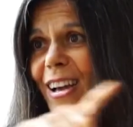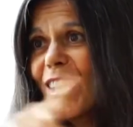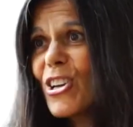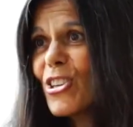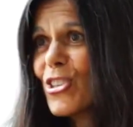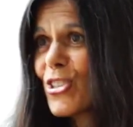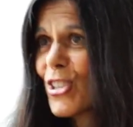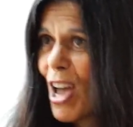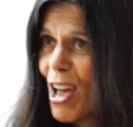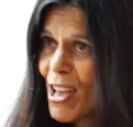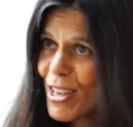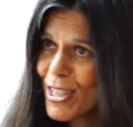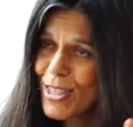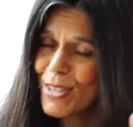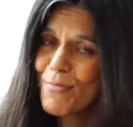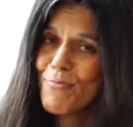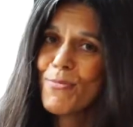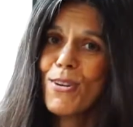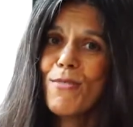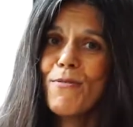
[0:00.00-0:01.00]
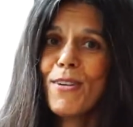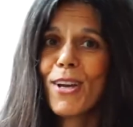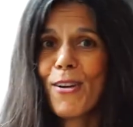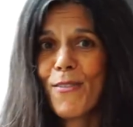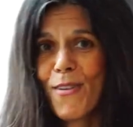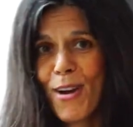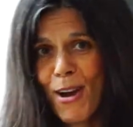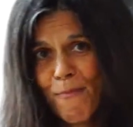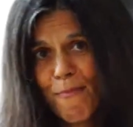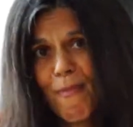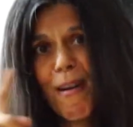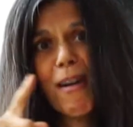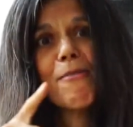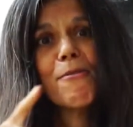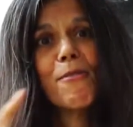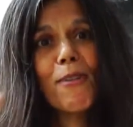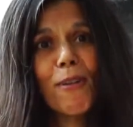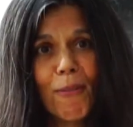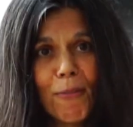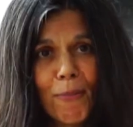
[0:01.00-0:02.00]
just moving around my
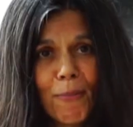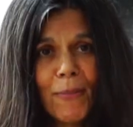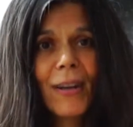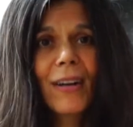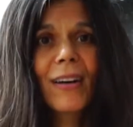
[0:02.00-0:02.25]
room.